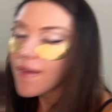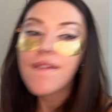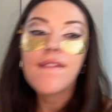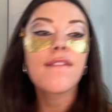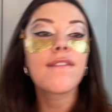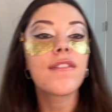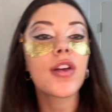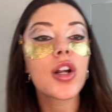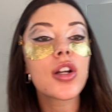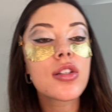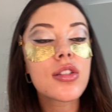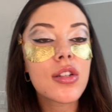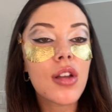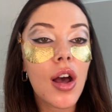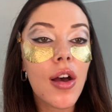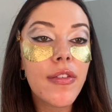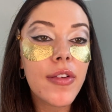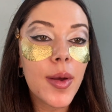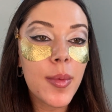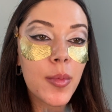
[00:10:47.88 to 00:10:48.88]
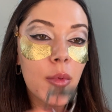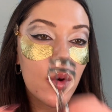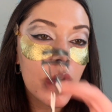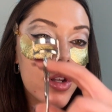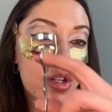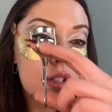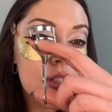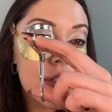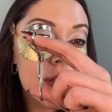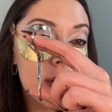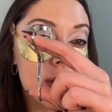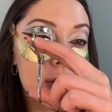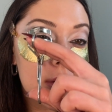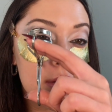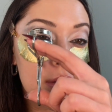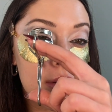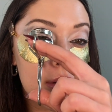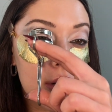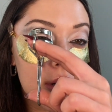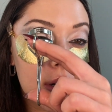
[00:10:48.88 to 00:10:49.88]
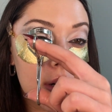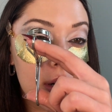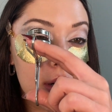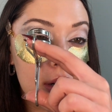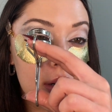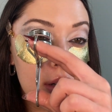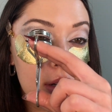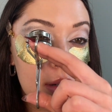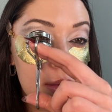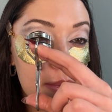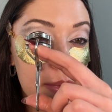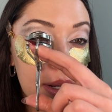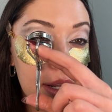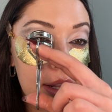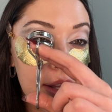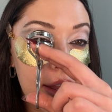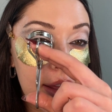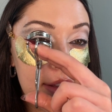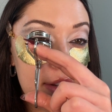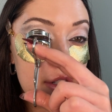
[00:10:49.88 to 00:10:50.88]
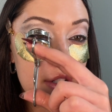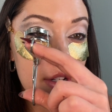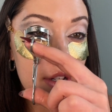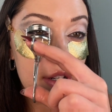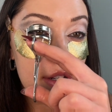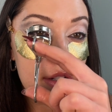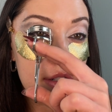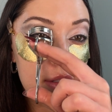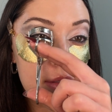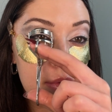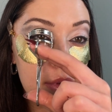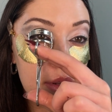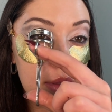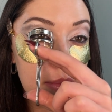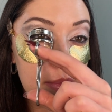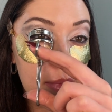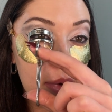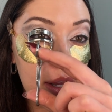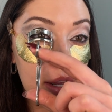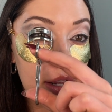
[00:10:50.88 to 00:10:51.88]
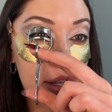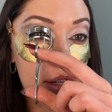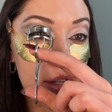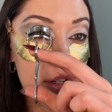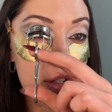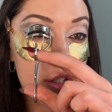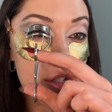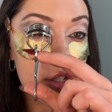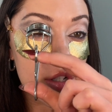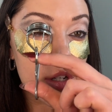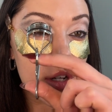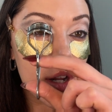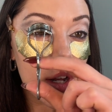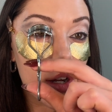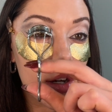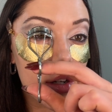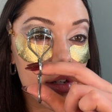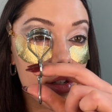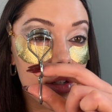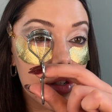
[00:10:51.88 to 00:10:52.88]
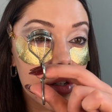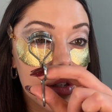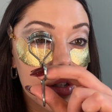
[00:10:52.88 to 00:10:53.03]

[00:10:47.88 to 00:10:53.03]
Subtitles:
First off, I'm going to curl my lashes with my Chanel